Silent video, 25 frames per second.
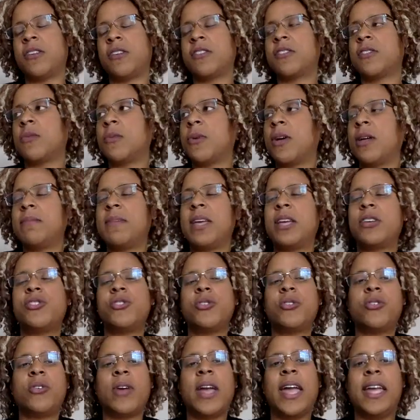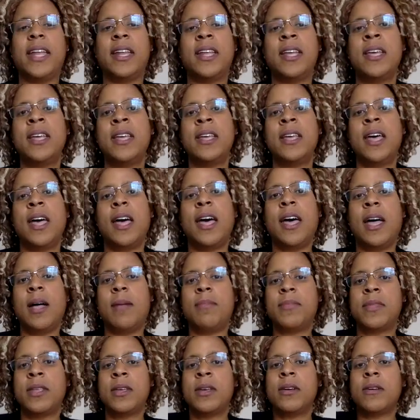So what makes you great
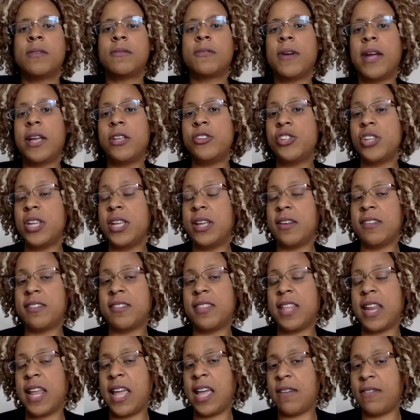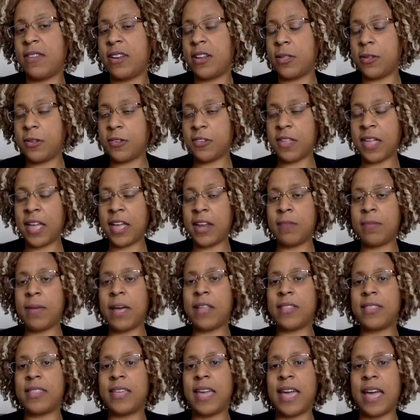for engineers, and then I have another slide
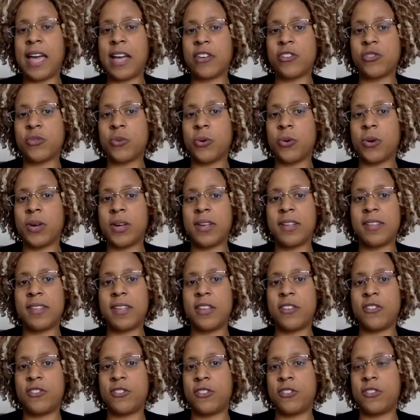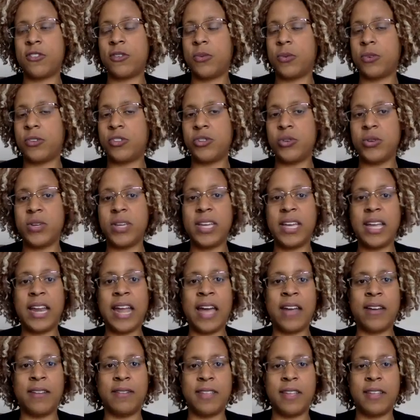about the actual organizations too, what you can get
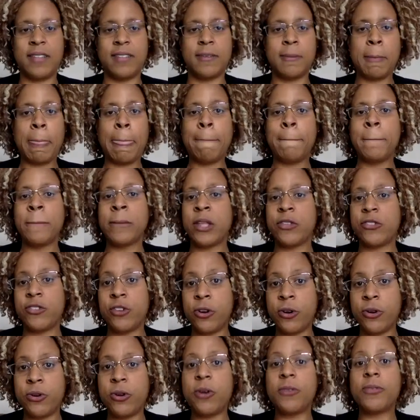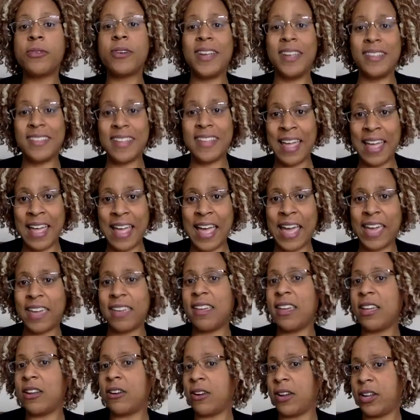out of this. Turnover is high
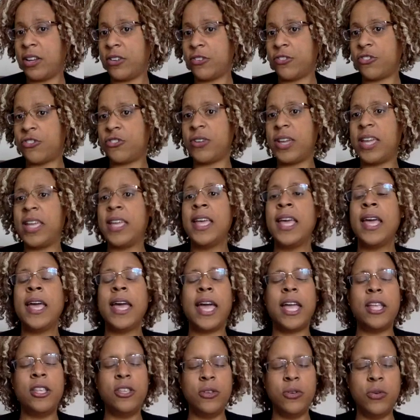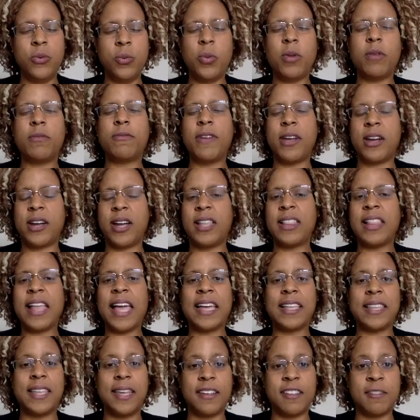in our industry, and you will very
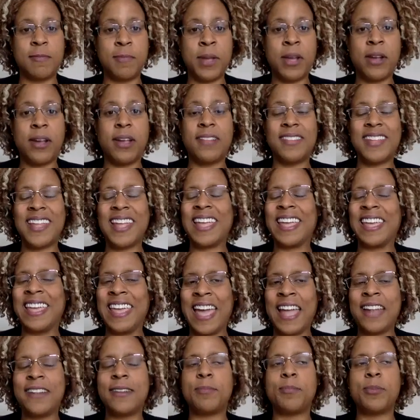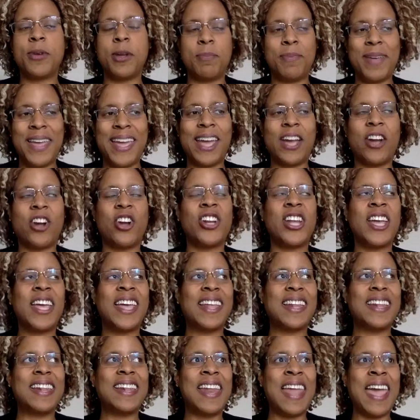likely experience it. Get prepared
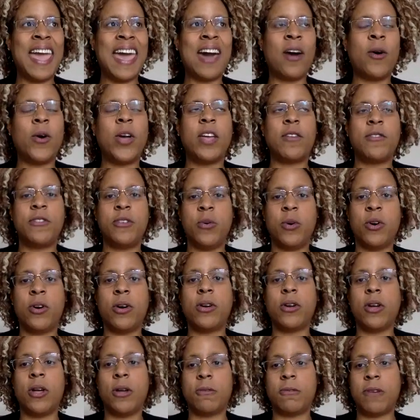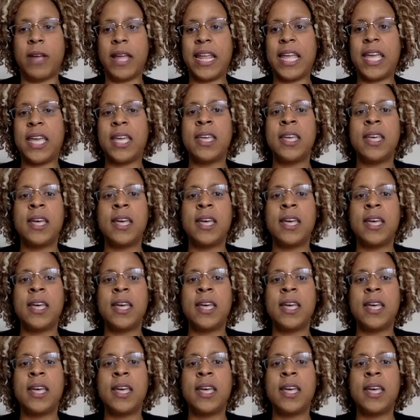now if you aren't already.